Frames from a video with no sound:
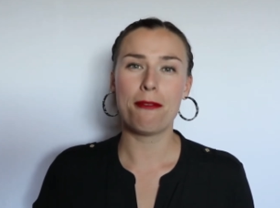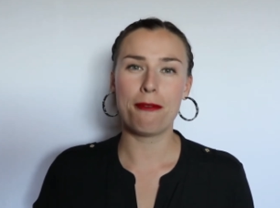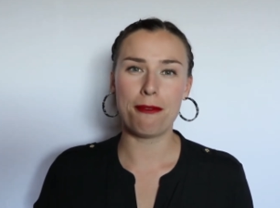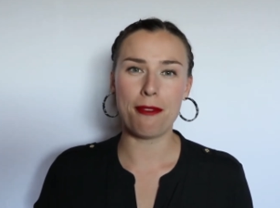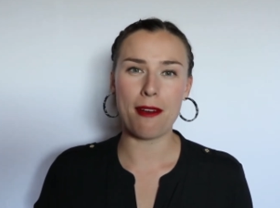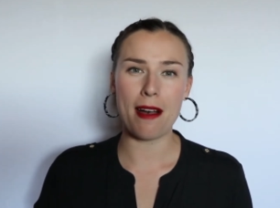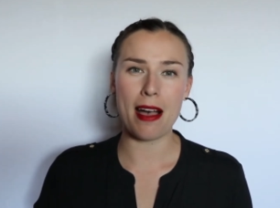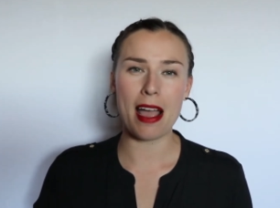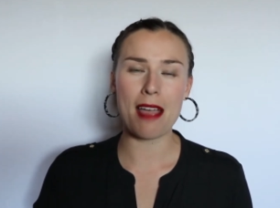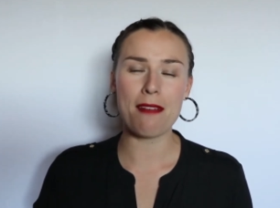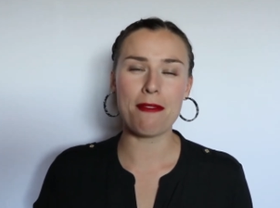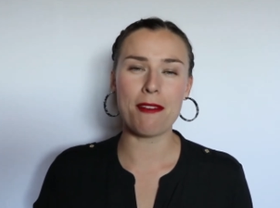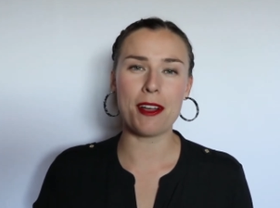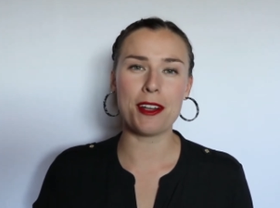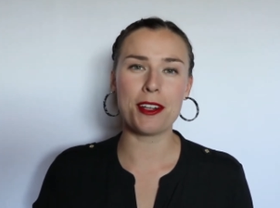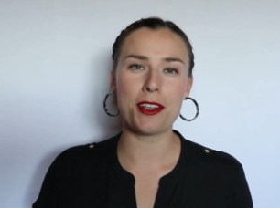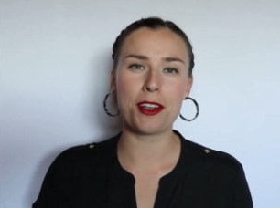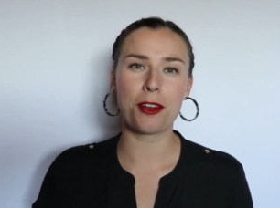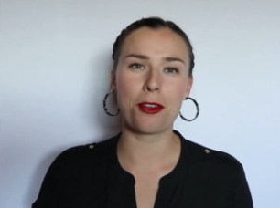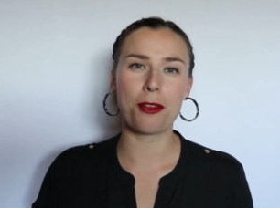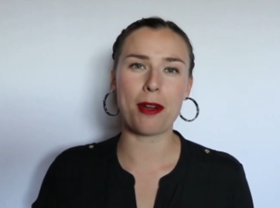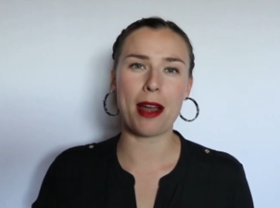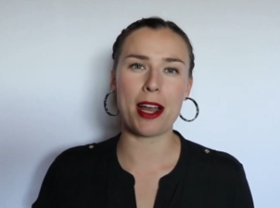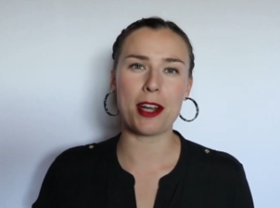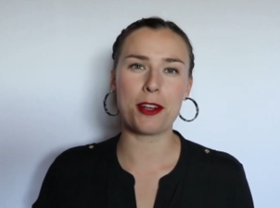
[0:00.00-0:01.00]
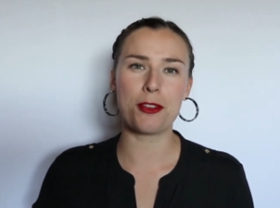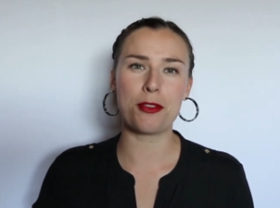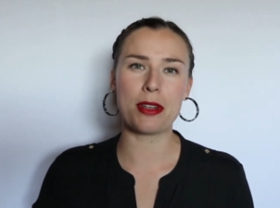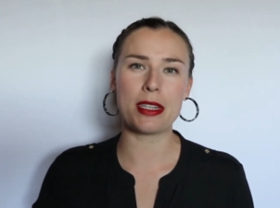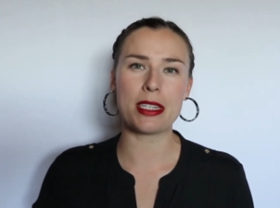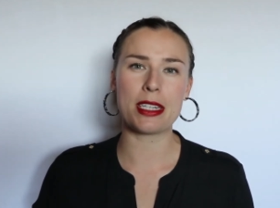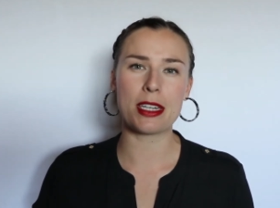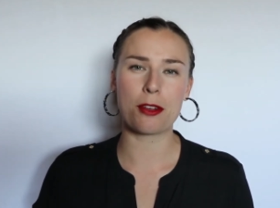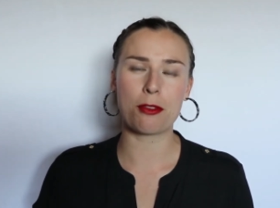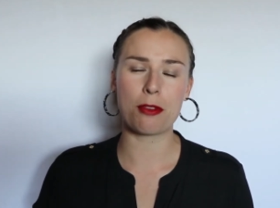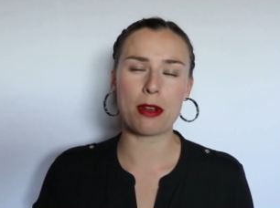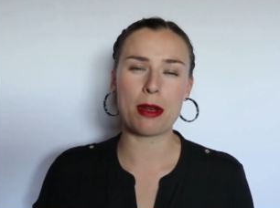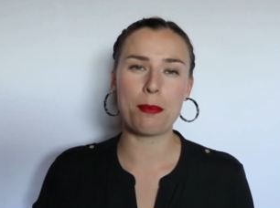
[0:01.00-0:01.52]
5 undergraduate
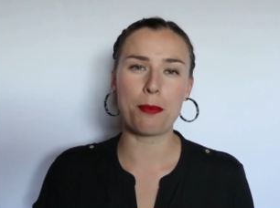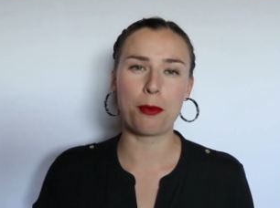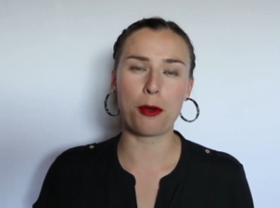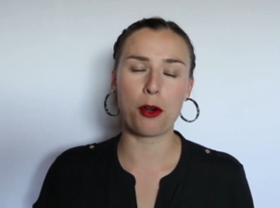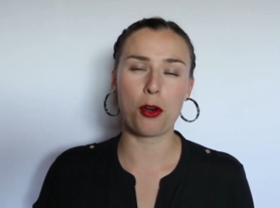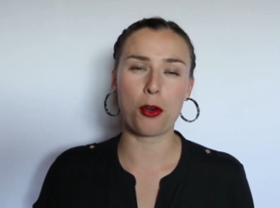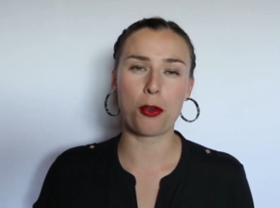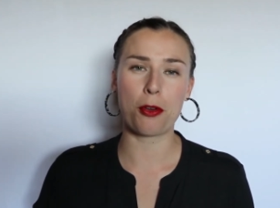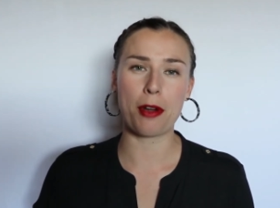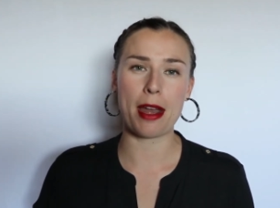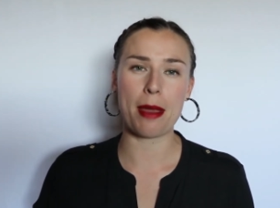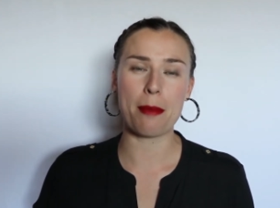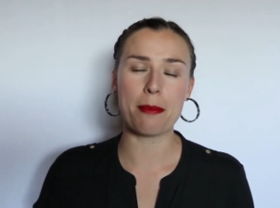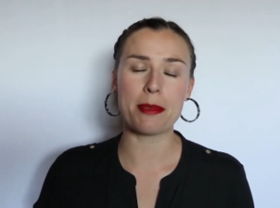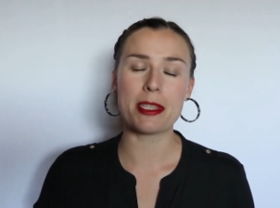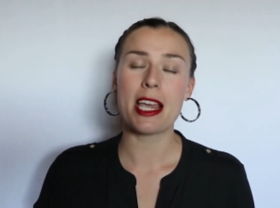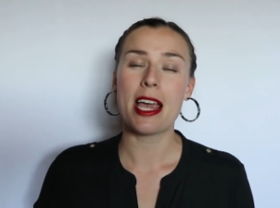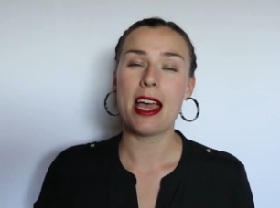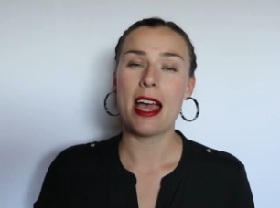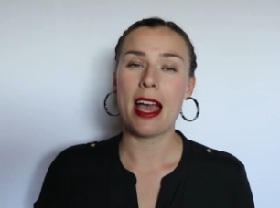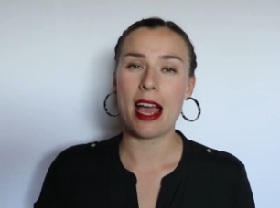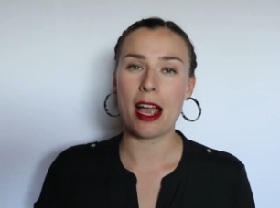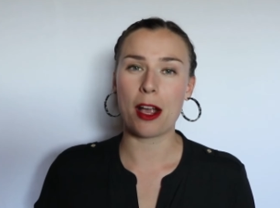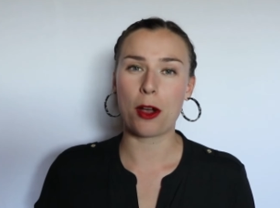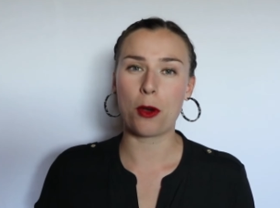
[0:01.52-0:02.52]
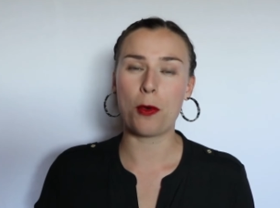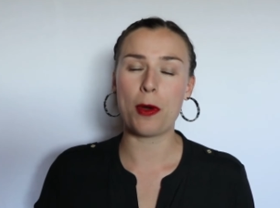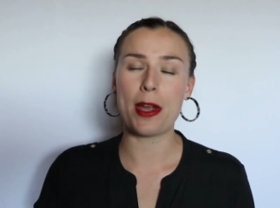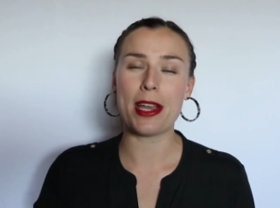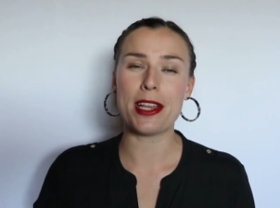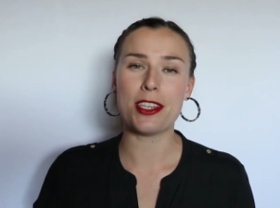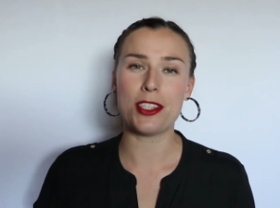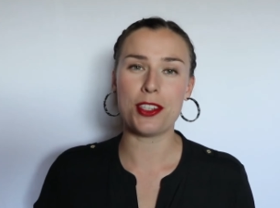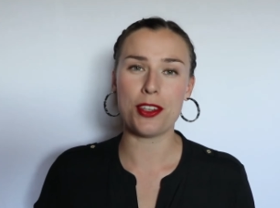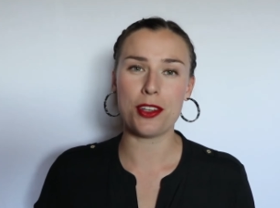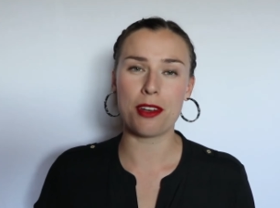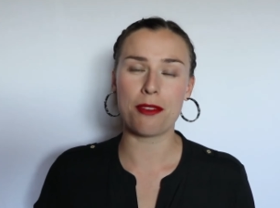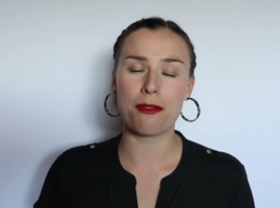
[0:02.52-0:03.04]
degree programs at
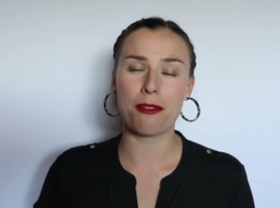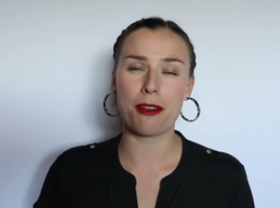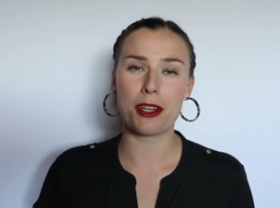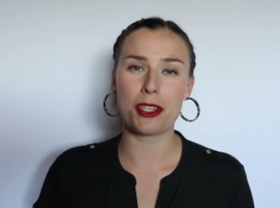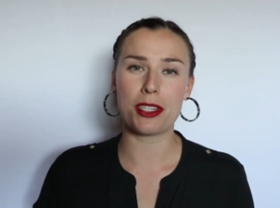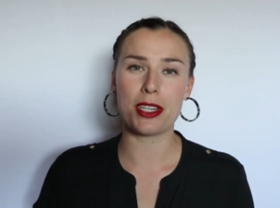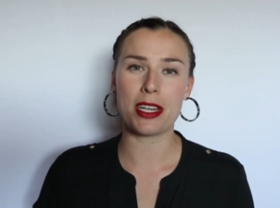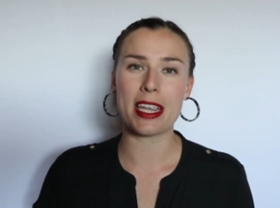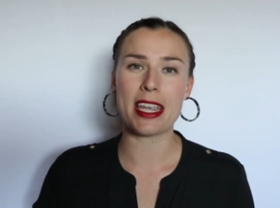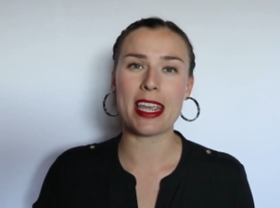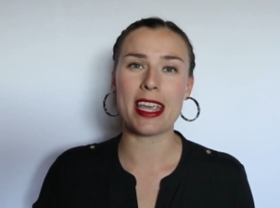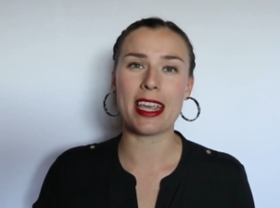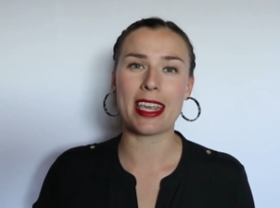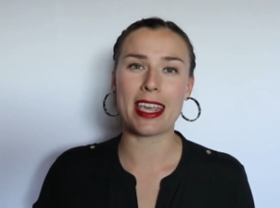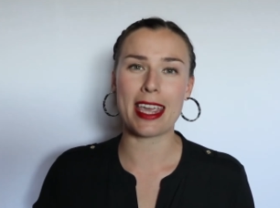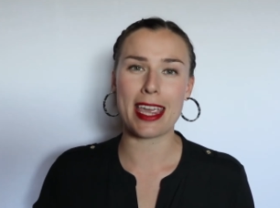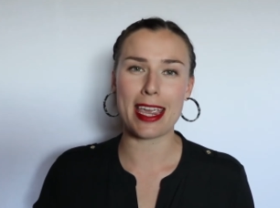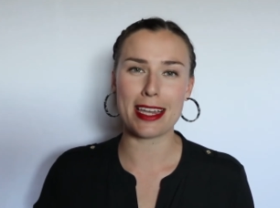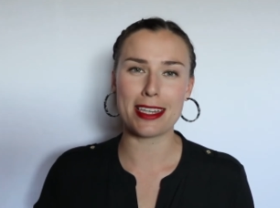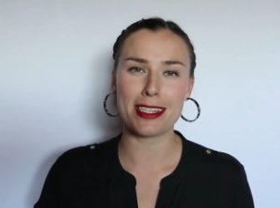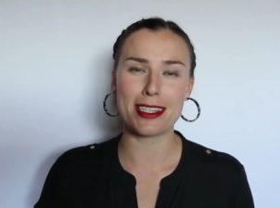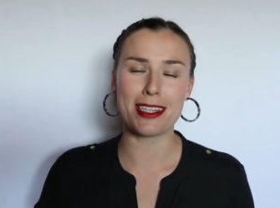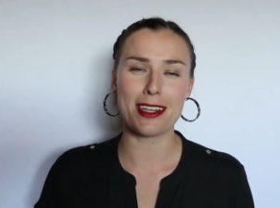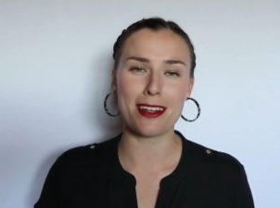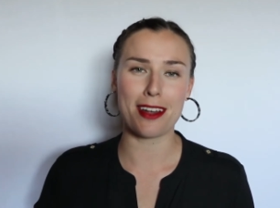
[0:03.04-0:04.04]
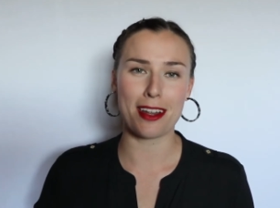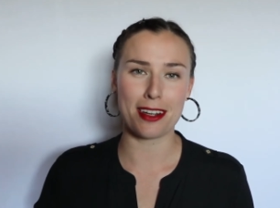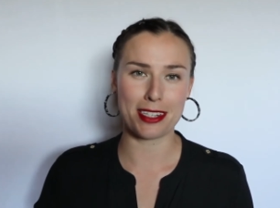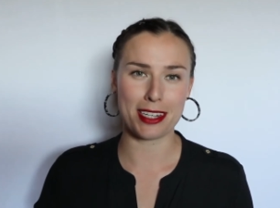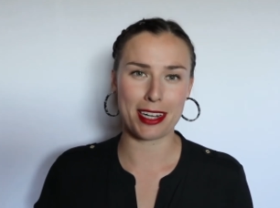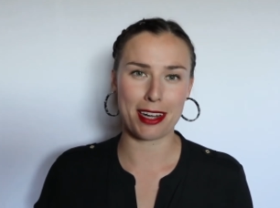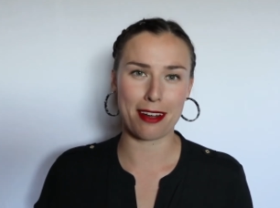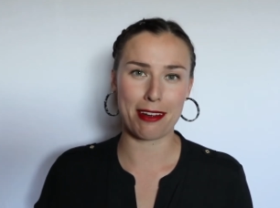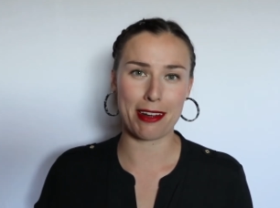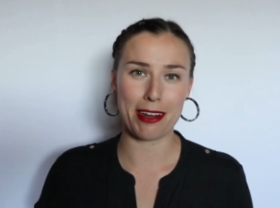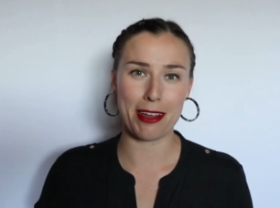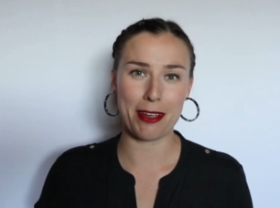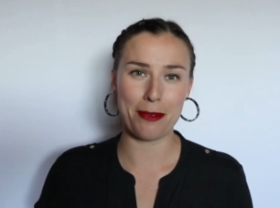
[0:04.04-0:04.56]
Queen's University in Kingston,
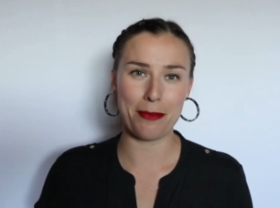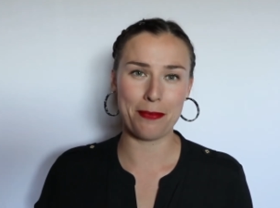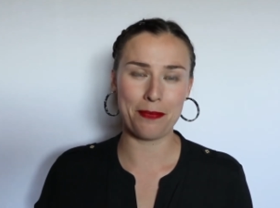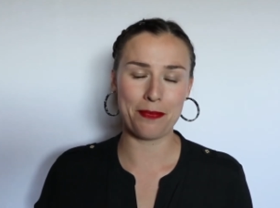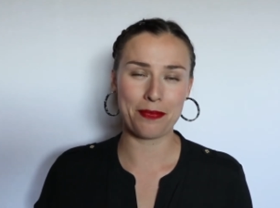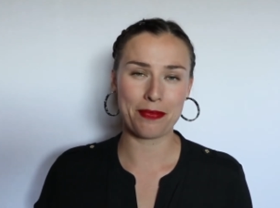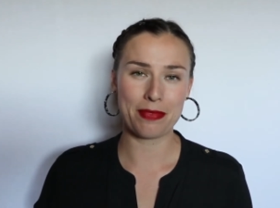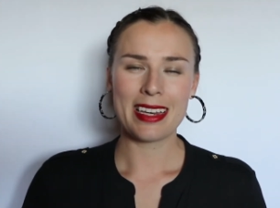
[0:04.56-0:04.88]
Ontario.